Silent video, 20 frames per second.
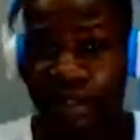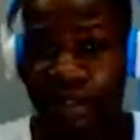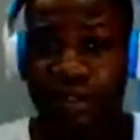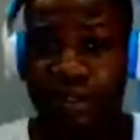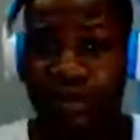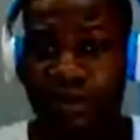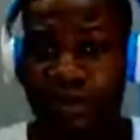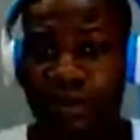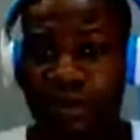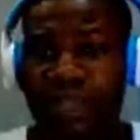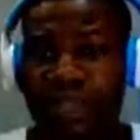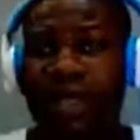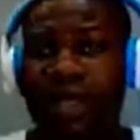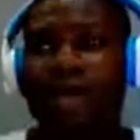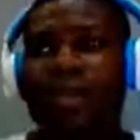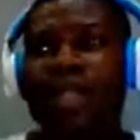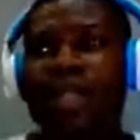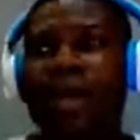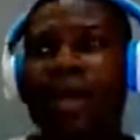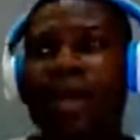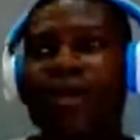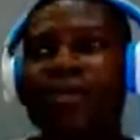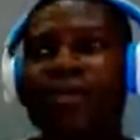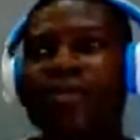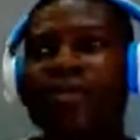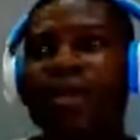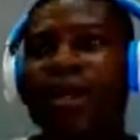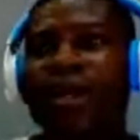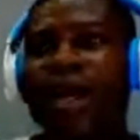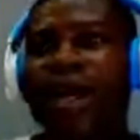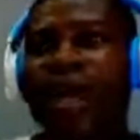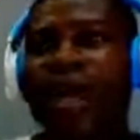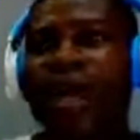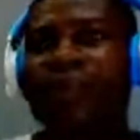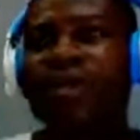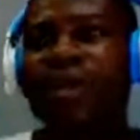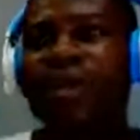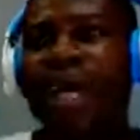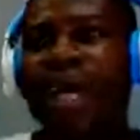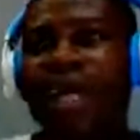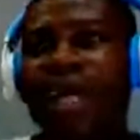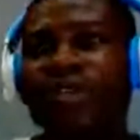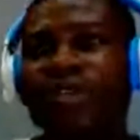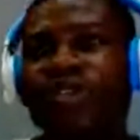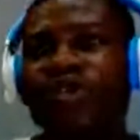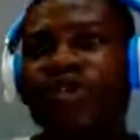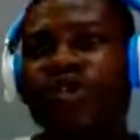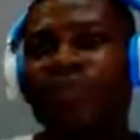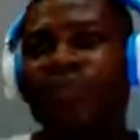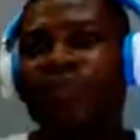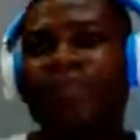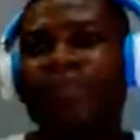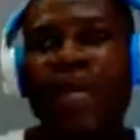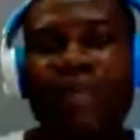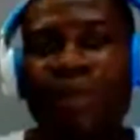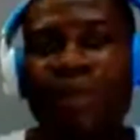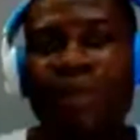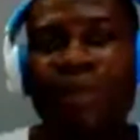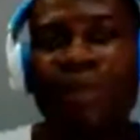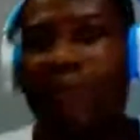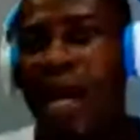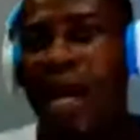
Now, I'm not asking you to pay me money.